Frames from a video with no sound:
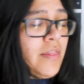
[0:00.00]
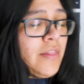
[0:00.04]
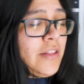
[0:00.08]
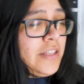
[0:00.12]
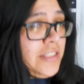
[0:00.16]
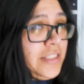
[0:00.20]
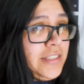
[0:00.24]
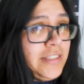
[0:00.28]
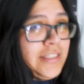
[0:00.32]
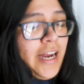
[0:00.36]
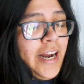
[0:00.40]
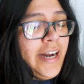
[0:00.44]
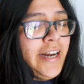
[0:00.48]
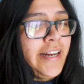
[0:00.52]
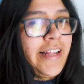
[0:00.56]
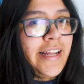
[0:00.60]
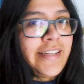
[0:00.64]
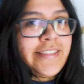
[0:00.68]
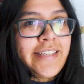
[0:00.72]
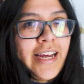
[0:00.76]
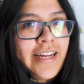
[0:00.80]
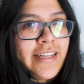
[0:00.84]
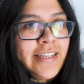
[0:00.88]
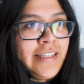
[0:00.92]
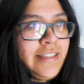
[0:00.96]
The society that
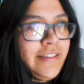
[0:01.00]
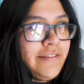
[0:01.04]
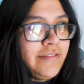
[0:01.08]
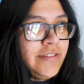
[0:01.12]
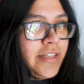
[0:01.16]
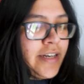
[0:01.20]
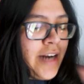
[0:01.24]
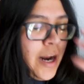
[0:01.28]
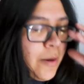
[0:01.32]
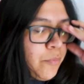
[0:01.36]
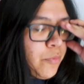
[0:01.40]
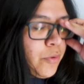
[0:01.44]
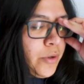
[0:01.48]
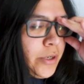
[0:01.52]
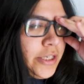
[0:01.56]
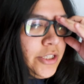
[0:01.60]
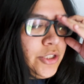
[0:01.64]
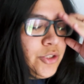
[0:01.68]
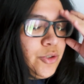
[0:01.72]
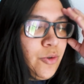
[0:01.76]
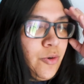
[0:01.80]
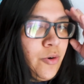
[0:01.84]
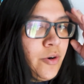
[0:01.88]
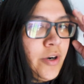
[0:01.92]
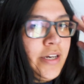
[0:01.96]
Tally lives in, I'm pretty
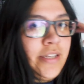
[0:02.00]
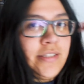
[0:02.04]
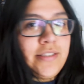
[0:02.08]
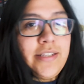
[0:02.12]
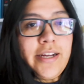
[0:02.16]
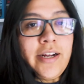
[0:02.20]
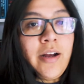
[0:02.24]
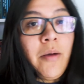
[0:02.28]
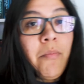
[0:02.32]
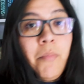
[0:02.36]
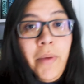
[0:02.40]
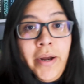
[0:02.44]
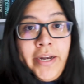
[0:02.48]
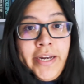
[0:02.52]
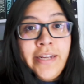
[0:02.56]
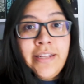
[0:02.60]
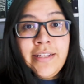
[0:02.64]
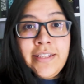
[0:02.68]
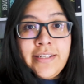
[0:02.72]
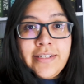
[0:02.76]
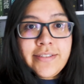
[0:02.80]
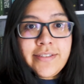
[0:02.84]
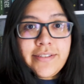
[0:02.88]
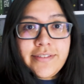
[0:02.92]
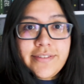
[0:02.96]
sure, is like a
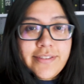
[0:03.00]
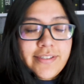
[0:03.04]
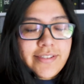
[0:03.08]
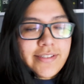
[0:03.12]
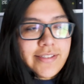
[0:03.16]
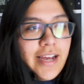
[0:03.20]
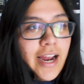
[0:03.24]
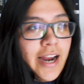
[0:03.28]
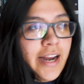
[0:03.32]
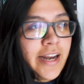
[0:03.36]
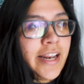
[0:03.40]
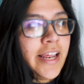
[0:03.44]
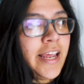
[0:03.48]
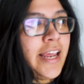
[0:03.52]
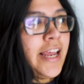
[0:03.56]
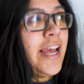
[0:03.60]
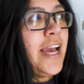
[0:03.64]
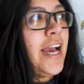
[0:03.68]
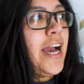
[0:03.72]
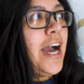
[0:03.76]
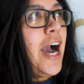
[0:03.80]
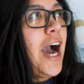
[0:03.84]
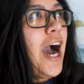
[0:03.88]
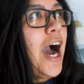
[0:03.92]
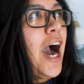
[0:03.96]
moneyless society.
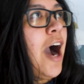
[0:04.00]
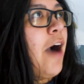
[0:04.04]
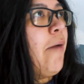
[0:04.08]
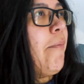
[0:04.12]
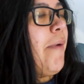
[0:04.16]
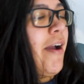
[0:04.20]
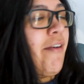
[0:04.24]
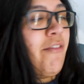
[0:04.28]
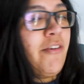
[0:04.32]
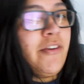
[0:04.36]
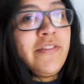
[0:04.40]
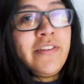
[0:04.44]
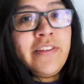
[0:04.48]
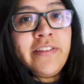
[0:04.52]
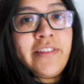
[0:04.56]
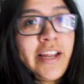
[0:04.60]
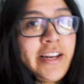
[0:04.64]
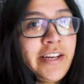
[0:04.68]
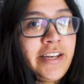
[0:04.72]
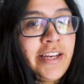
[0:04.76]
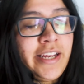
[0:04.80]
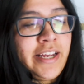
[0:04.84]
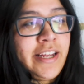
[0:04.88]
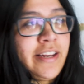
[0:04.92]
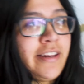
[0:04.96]
Everything they
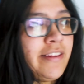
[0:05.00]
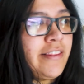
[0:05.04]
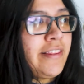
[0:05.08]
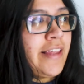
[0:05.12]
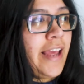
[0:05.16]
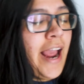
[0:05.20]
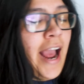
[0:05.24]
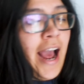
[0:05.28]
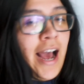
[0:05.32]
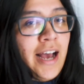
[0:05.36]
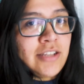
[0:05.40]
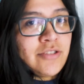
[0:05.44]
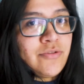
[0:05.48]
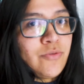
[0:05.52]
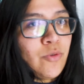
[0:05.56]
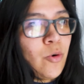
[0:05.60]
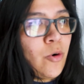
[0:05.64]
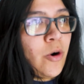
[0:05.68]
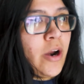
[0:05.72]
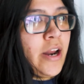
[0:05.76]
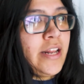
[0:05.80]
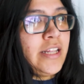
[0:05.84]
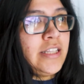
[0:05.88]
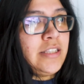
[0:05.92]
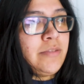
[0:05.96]
need they ask
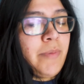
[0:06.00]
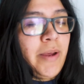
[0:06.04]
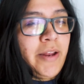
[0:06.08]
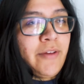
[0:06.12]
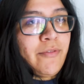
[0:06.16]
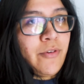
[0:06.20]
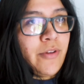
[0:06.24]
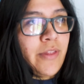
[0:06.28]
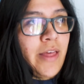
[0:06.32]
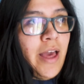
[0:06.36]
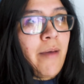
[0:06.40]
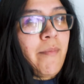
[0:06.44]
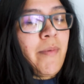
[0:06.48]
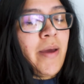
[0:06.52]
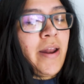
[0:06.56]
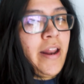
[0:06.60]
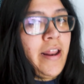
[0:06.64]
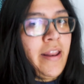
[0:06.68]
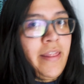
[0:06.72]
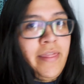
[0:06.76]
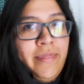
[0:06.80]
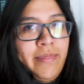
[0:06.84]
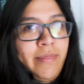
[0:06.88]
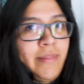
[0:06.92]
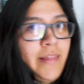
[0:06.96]
for and it's made for them, and
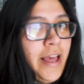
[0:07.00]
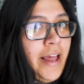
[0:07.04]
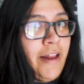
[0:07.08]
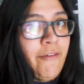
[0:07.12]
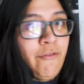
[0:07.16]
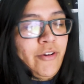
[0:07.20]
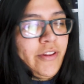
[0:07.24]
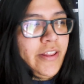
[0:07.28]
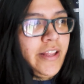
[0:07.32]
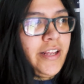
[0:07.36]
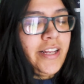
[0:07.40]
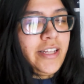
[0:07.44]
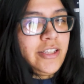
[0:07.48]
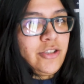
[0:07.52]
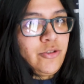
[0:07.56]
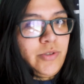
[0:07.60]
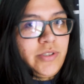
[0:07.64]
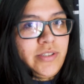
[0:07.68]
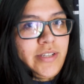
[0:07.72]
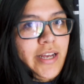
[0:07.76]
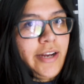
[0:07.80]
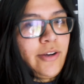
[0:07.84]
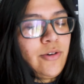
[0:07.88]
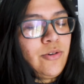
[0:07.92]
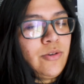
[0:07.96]
then everything gets
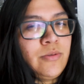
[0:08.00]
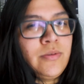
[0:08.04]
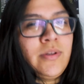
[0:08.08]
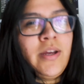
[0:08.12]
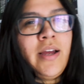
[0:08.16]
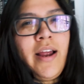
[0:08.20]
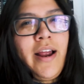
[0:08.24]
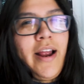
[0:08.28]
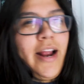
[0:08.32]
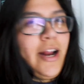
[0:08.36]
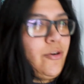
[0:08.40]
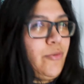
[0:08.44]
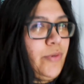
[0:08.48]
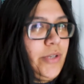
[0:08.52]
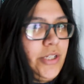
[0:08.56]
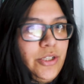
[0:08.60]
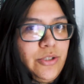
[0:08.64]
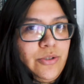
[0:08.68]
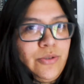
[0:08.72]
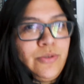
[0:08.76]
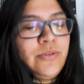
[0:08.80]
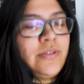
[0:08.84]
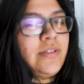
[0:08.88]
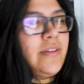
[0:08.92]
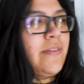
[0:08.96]
recycled and
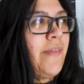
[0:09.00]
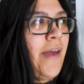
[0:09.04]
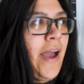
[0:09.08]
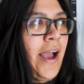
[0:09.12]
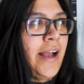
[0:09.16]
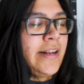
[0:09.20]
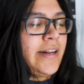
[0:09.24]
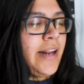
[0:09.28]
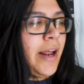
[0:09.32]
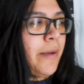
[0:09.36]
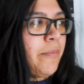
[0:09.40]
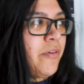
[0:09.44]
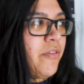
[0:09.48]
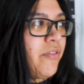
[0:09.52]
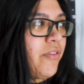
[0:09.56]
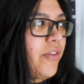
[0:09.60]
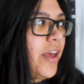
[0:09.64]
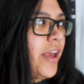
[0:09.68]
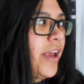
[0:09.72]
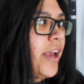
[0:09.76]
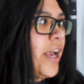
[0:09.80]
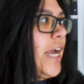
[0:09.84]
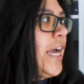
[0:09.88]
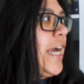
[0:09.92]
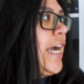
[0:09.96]
reused, that type of
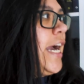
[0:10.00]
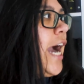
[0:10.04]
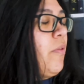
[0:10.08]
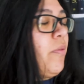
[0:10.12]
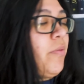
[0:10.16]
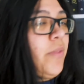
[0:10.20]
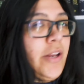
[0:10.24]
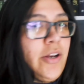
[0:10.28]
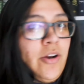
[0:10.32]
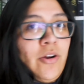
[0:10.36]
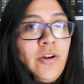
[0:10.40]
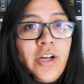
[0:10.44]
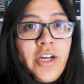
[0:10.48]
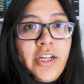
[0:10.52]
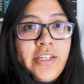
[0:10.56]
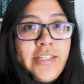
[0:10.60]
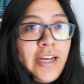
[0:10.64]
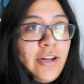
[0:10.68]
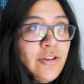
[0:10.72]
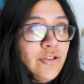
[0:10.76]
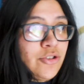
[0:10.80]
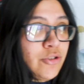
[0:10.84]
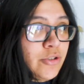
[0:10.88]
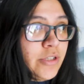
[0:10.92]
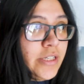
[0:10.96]
thing. They don't cut
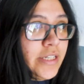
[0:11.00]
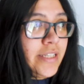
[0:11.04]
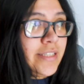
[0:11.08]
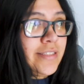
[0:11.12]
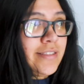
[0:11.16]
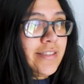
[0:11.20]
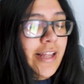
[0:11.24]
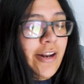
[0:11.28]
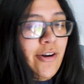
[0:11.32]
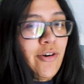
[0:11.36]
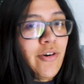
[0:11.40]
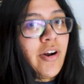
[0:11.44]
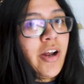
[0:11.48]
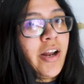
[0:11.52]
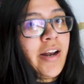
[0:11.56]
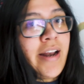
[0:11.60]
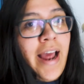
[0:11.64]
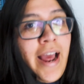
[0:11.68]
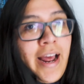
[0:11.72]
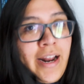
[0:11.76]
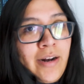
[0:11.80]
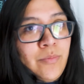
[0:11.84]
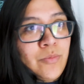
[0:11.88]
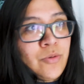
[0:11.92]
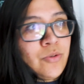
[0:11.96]
down trees, they don't hunt
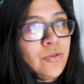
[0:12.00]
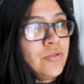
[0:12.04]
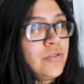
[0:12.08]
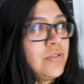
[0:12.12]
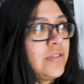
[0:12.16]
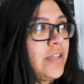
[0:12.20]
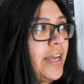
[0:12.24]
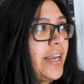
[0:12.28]
animals.